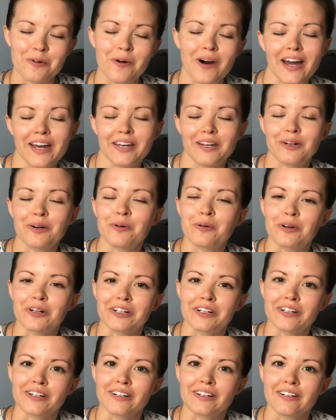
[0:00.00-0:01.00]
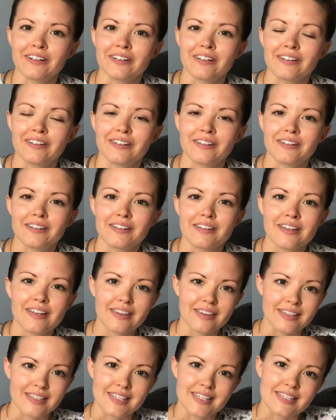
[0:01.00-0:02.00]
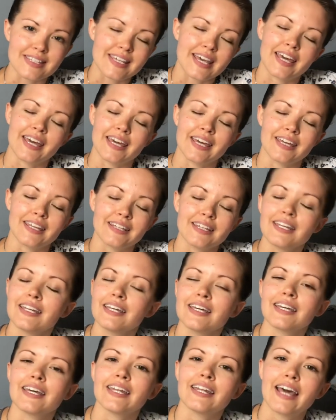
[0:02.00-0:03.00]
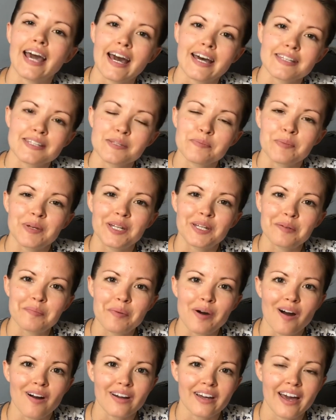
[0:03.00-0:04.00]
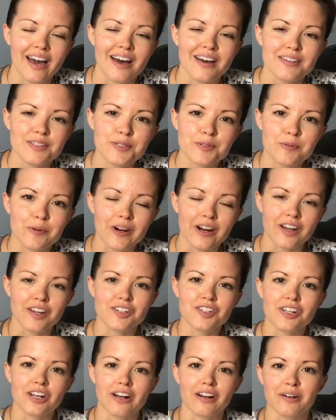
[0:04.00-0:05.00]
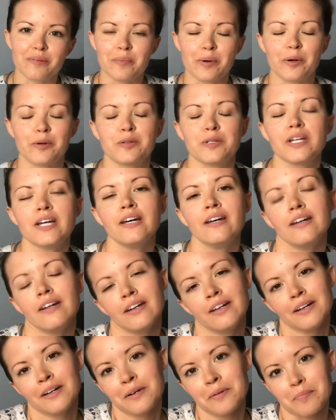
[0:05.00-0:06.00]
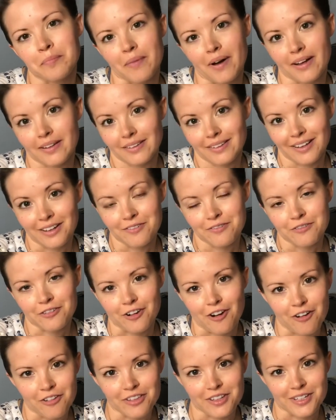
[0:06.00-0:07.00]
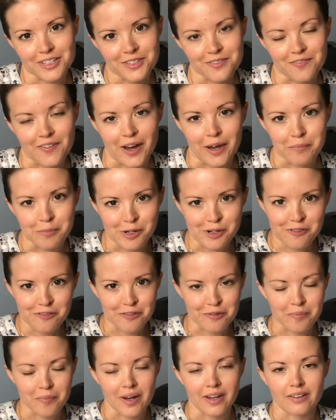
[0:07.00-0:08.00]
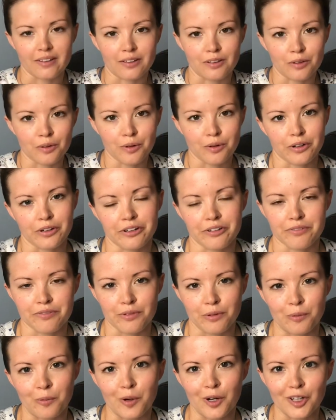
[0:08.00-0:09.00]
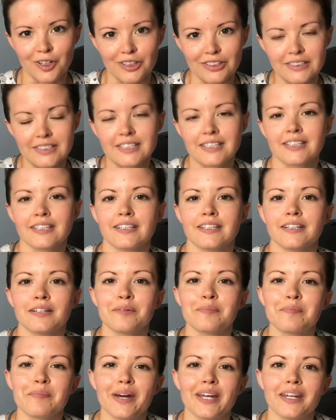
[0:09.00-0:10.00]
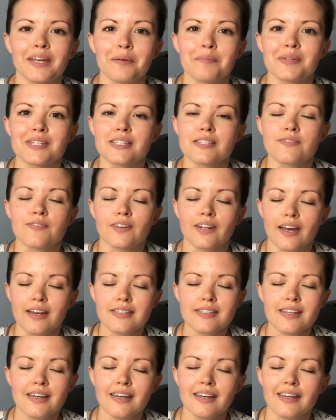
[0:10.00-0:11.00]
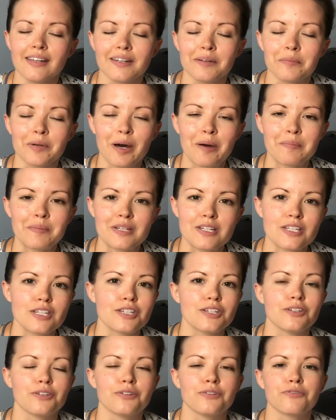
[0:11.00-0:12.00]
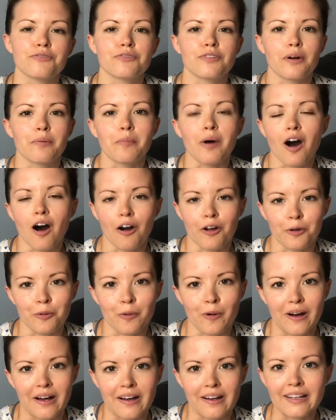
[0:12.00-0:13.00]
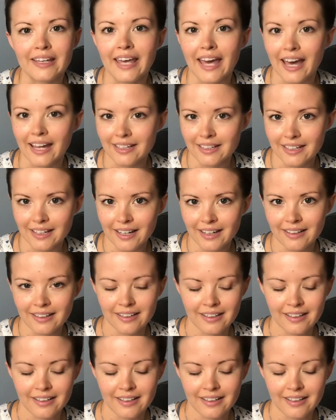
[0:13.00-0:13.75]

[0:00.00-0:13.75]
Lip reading: Quiet Corner. This is a Knitting and Handspinning podcast where I share about my love for all things fiber from my little corner of the world. My name is Vanessa and I'm coming to you from Ottawa, Canada.